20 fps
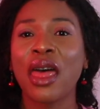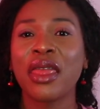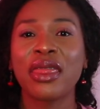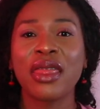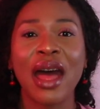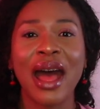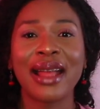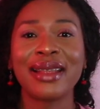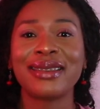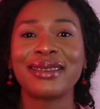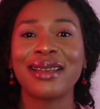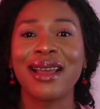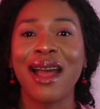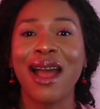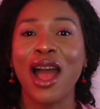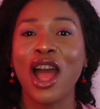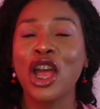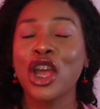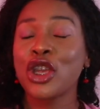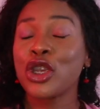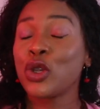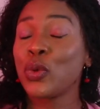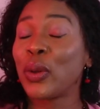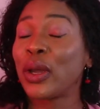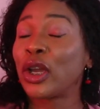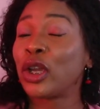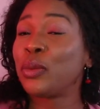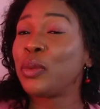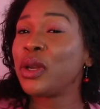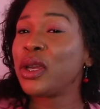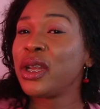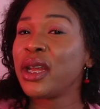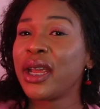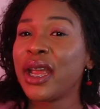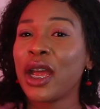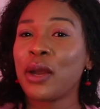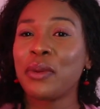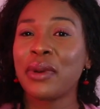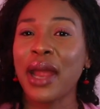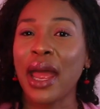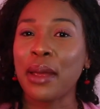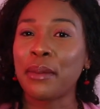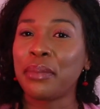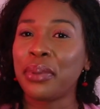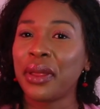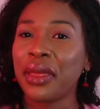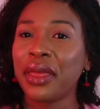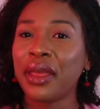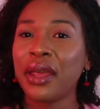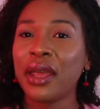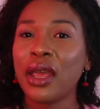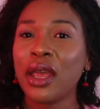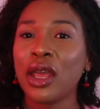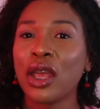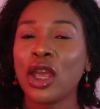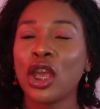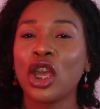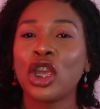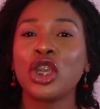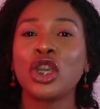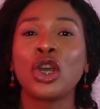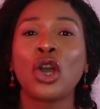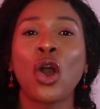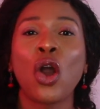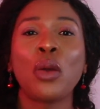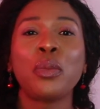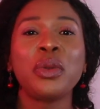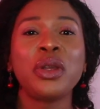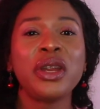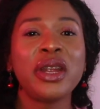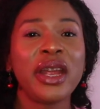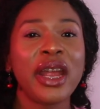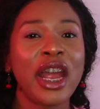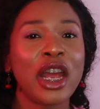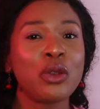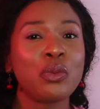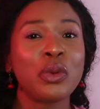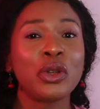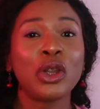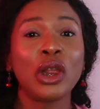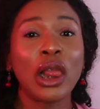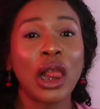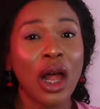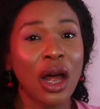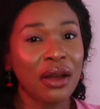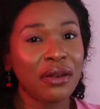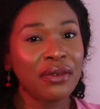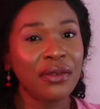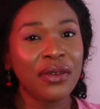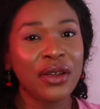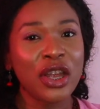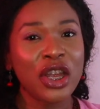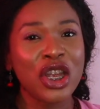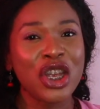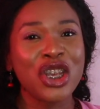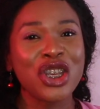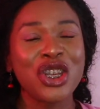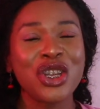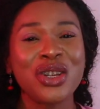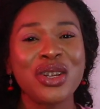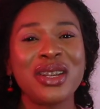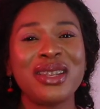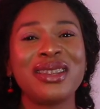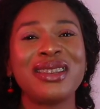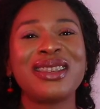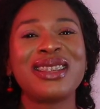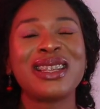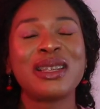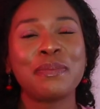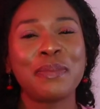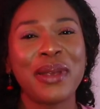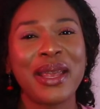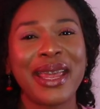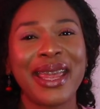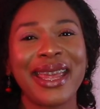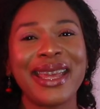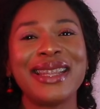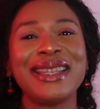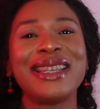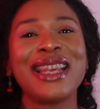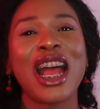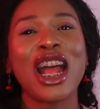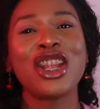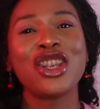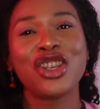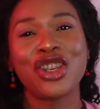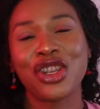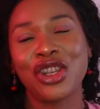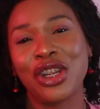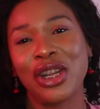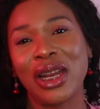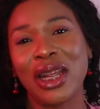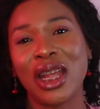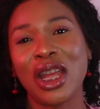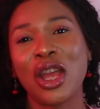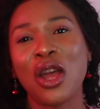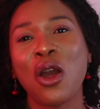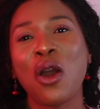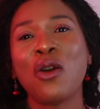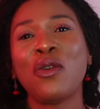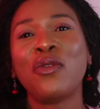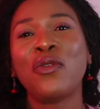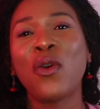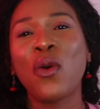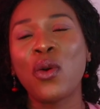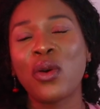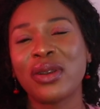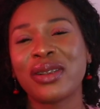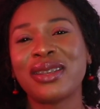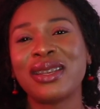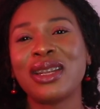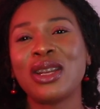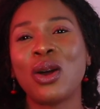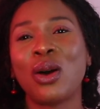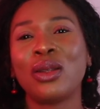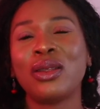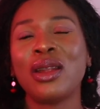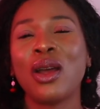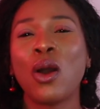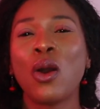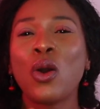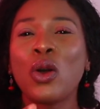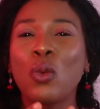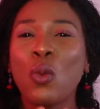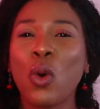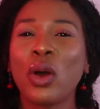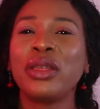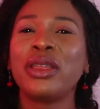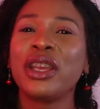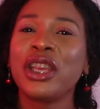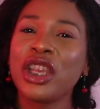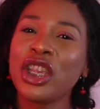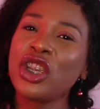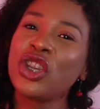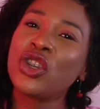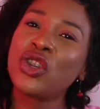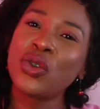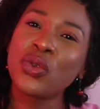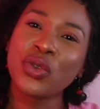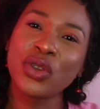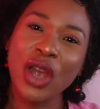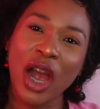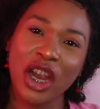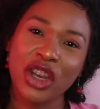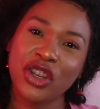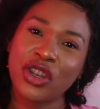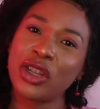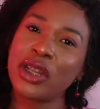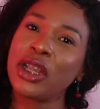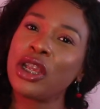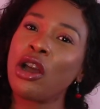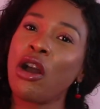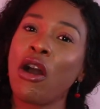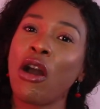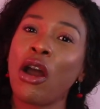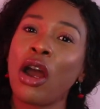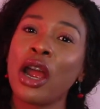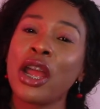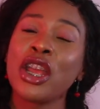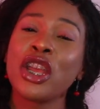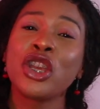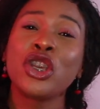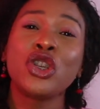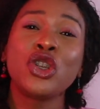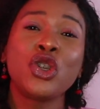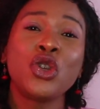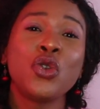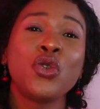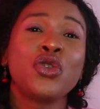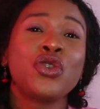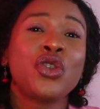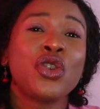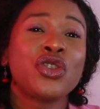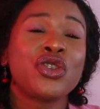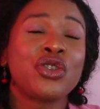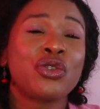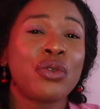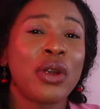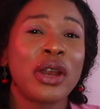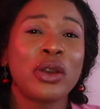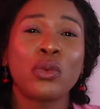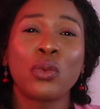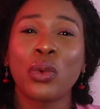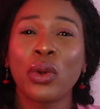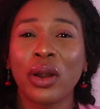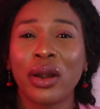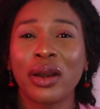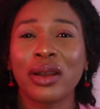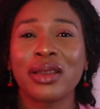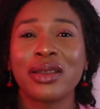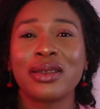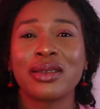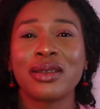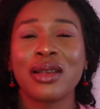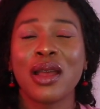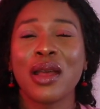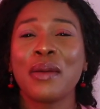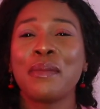That you communicate with empathy, you communicate with love, you need to speak intentionally, focusing on what the issues actually are. Use those great words.